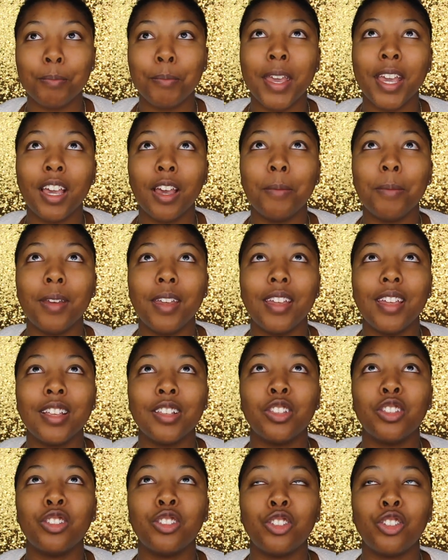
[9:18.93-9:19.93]
Makeup
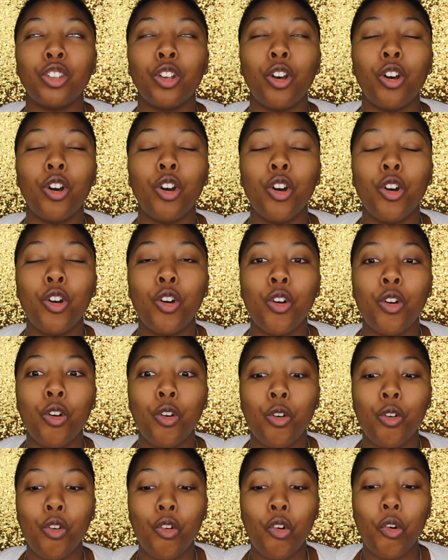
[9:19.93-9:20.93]
is
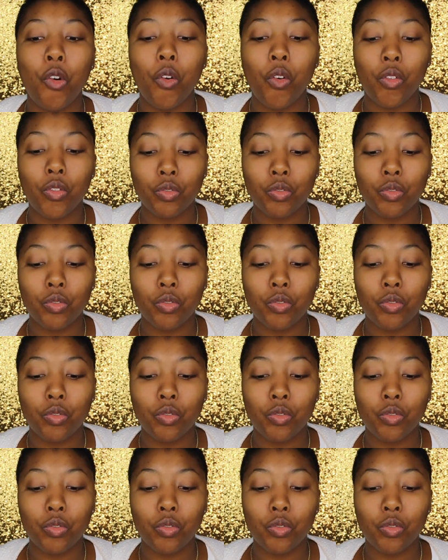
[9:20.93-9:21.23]
so